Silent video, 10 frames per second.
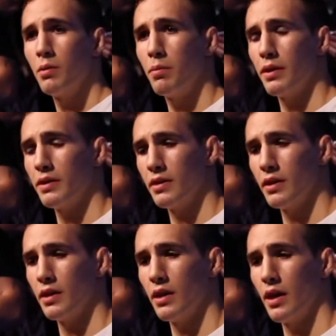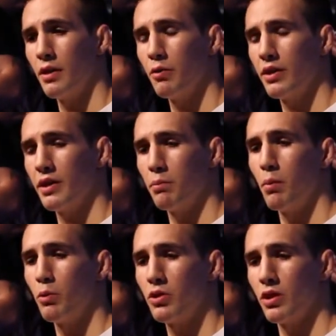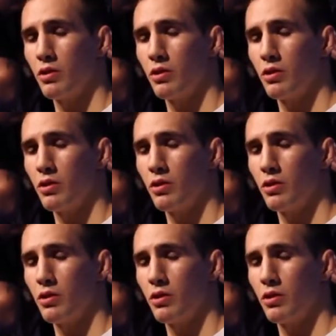but I don't think most of the